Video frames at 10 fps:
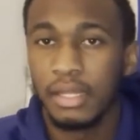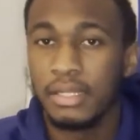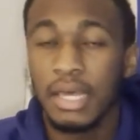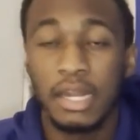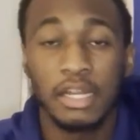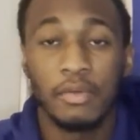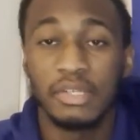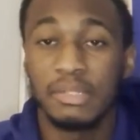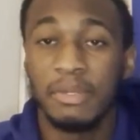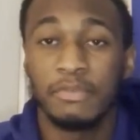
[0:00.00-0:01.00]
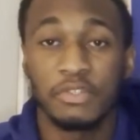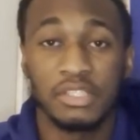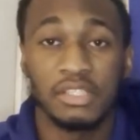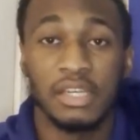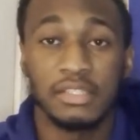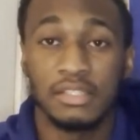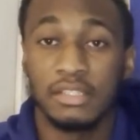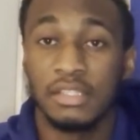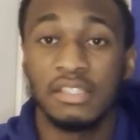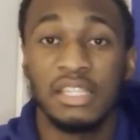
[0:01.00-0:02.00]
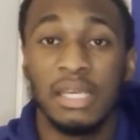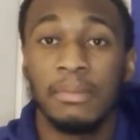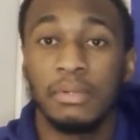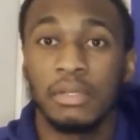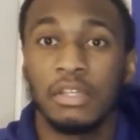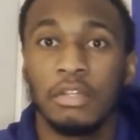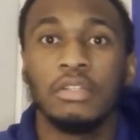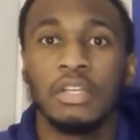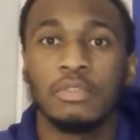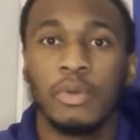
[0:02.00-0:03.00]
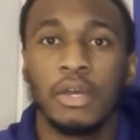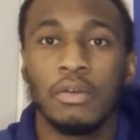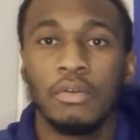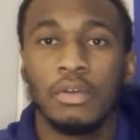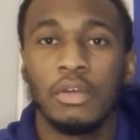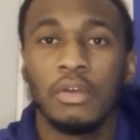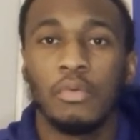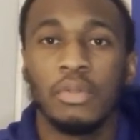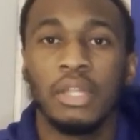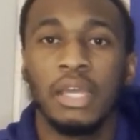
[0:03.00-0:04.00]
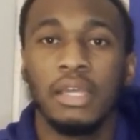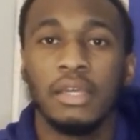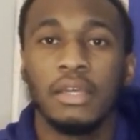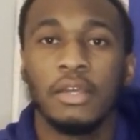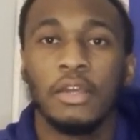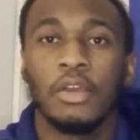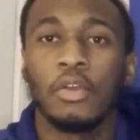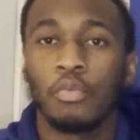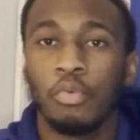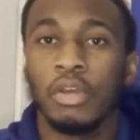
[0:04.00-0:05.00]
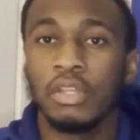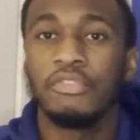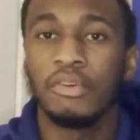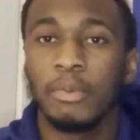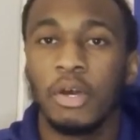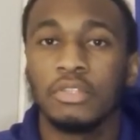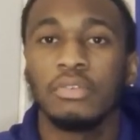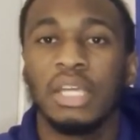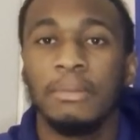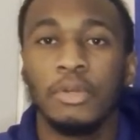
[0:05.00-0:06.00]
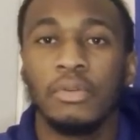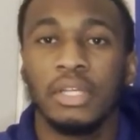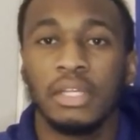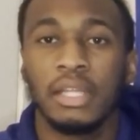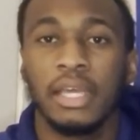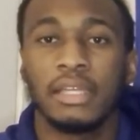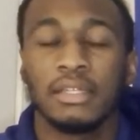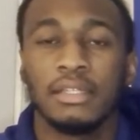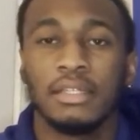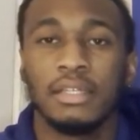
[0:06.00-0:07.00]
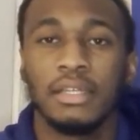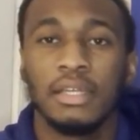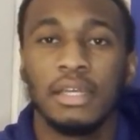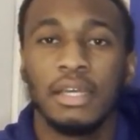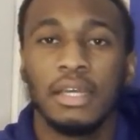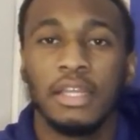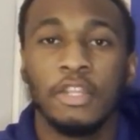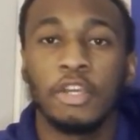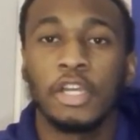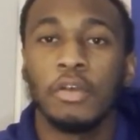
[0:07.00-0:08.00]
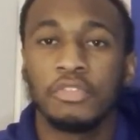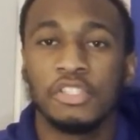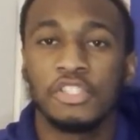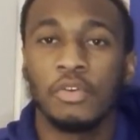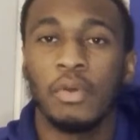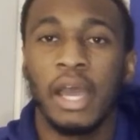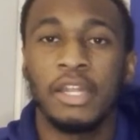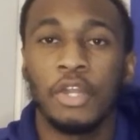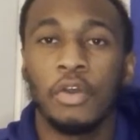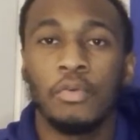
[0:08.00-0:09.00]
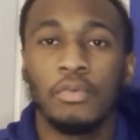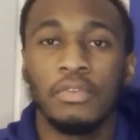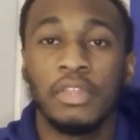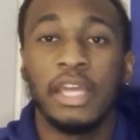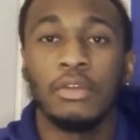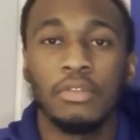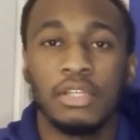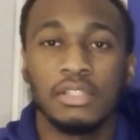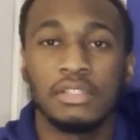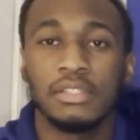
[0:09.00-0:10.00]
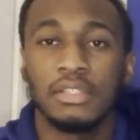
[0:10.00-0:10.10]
Not a good recipe for success. The team clearly does well when they run the football. So keep doing it. Like, they're coaches, so I know they know this.